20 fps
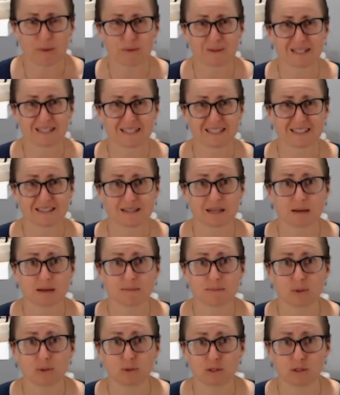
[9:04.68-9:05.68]
would be 16
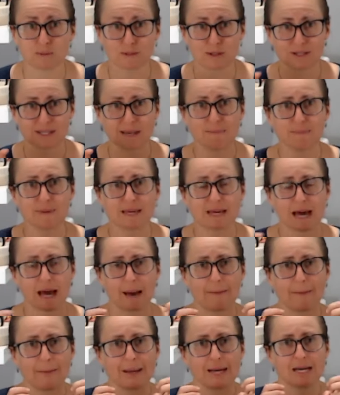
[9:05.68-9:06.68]
balls because they
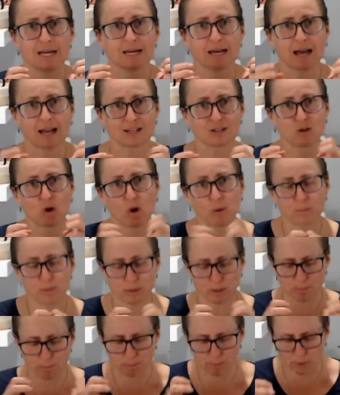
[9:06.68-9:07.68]
become a top
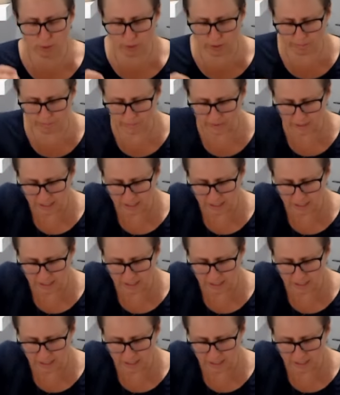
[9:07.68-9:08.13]
and a bottom.